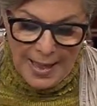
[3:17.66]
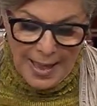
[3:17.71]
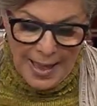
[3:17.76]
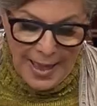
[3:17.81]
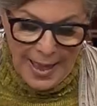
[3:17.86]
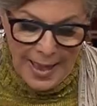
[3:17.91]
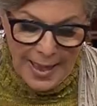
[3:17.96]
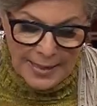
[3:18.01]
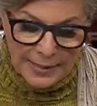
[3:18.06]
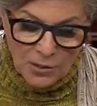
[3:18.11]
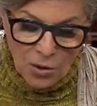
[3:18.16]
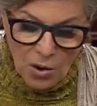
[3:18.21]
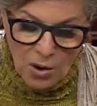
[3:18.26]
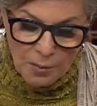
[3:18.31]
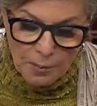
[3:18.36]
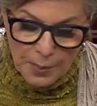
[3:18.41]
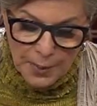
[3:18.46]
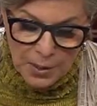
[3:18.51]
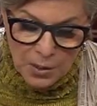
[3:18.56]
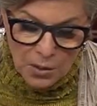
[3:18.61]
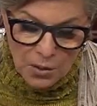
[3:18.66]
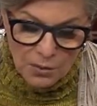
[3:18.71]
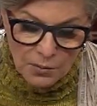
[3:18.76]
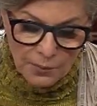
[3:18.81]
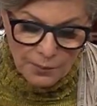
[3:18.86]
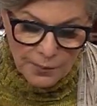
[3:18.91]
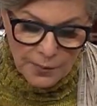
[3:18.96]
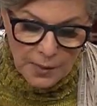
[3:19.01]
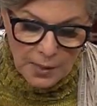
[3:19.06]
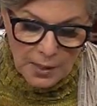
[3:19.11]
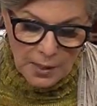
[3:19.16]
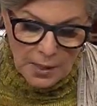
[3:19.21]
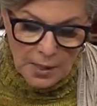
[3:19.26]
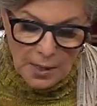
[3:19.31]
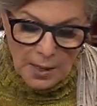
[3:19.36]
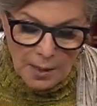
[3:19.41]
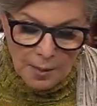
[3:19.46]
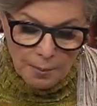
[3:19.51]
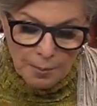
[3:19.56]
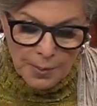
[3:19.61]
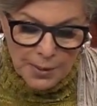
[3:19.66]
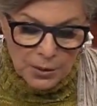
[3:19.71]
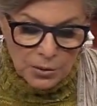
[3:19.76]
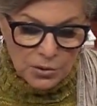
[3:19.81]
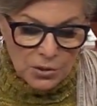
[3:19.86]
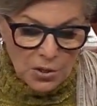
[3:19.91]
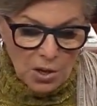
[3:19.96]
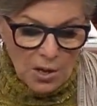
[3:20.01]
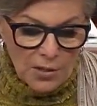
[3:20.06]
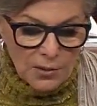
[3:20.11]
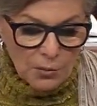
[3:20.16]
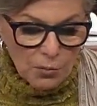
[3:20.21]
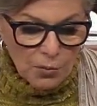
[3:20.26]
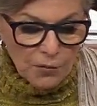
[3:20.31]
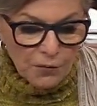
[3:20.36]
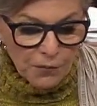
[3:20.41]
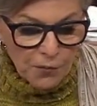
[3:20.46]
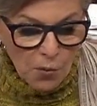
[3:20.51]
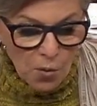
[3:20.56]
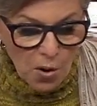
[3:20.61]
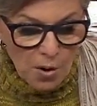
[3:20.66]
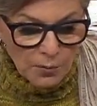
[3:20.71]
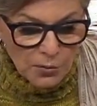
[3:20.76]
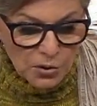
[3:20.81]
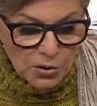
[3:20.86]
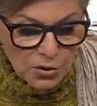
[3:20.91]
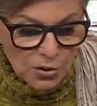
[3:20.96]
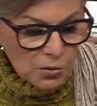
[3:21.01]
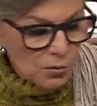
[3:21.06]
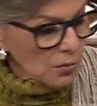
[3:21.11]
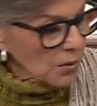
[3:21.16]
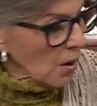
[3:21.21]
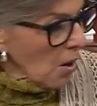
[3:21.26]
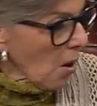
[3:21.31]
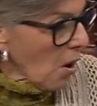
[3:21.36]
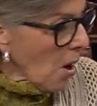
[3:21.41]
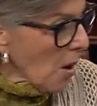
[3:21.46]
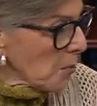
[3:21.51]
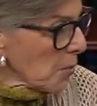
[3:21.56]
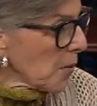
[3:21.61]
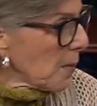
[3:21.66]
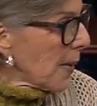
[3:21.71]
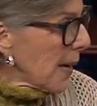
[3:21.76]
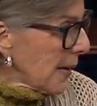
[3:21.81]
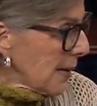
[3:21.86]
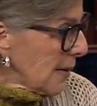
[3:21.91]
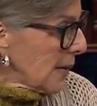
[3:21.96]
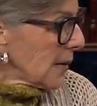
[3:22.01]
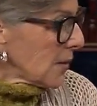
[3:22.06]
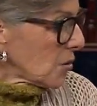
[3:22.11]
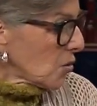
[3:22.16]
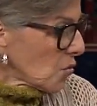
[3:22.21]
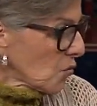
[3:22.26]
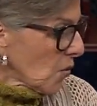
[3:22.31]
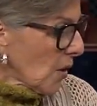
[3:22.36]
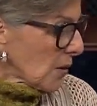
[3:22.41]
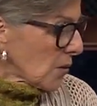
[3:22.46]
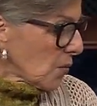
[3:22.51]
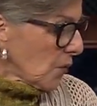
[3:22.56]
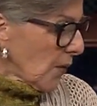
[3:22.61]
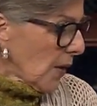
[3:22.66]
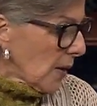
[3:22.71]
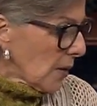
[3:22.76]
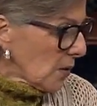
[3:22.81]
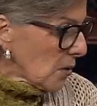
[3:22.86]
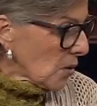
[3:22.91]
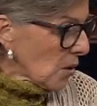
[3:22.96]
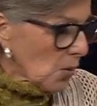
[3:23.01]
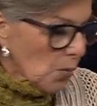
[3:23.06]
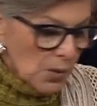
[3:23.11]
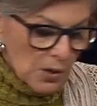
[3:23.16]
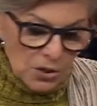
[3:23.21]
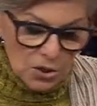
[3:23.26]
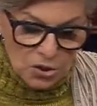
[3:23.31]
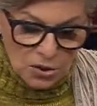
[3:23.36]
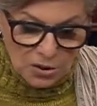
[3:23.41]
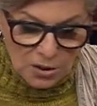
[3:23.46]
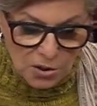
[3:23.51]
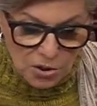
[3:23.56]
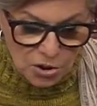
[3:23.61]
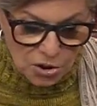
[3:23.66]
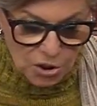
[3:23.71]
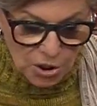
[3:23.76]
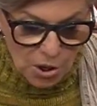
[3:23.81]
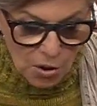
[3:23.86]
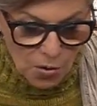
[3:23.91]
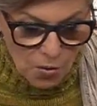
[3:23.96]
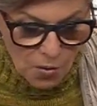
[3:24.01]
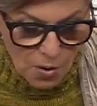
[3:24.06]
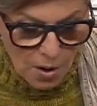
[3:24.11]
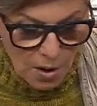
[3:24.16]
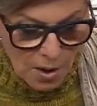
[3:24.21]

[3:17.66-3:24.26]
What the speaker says: and our bill builds on the reforms to the Harbor Maintenance Trust Fund. So we're just going to show